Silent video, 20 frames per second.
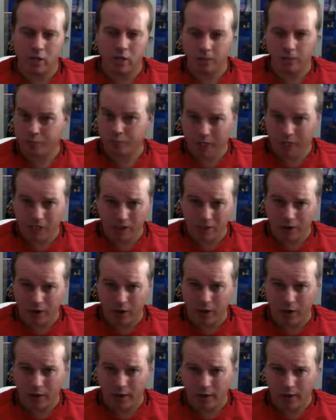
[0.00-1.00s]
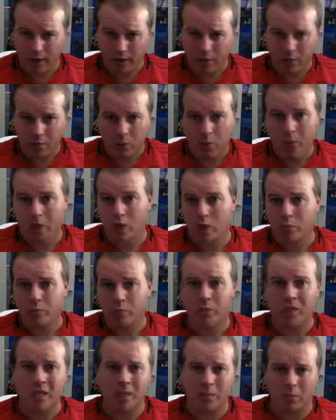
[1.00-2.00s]
him, that's fine. But when you
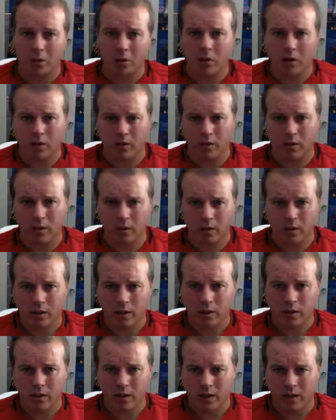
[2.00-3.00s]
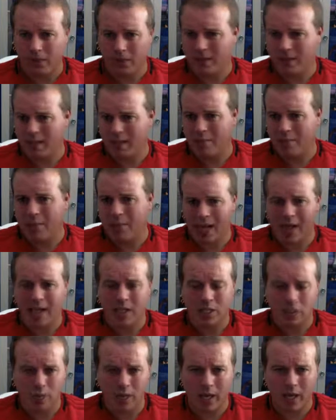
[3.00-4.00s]
bring him on, if he then
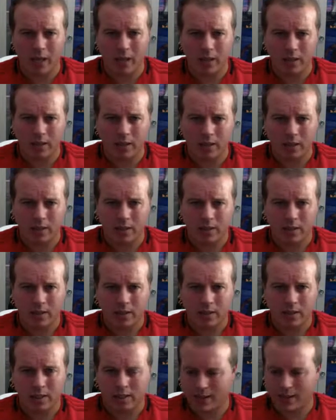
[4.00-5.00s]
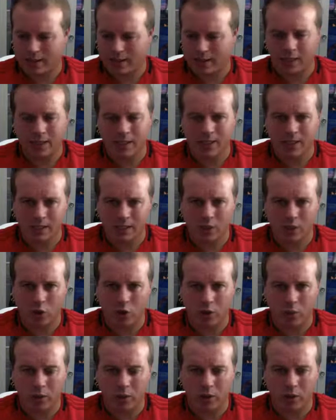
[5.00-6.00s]
plays well, assists a
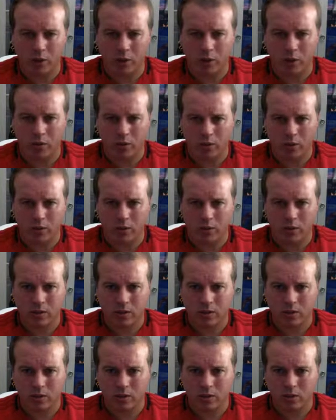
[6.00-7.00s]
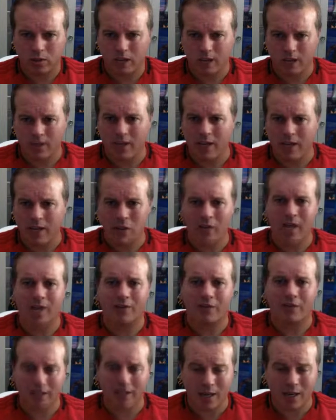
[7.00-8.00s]
couple of goals, you then eventually have
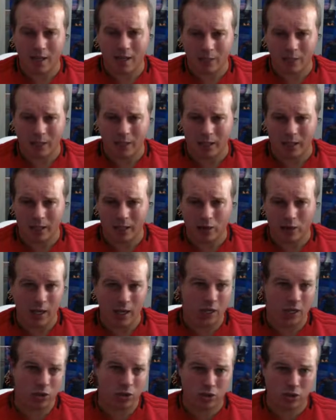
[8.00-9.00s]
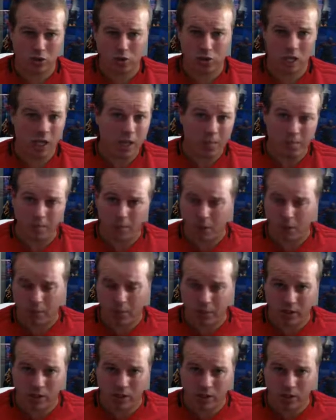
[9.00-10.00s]
to start him again. You can't just keep him on the
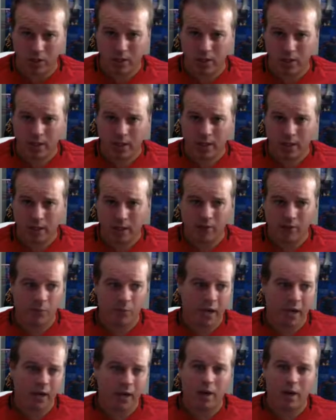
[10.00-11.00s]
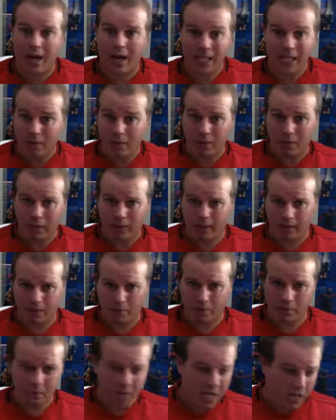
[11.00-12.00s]
bench. If a player, any player,
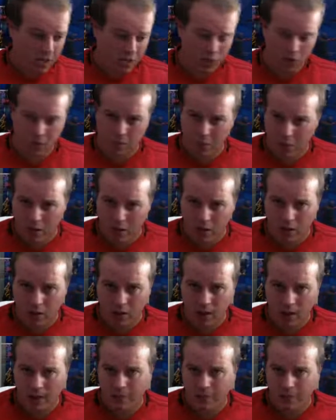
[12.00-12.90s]
big or small,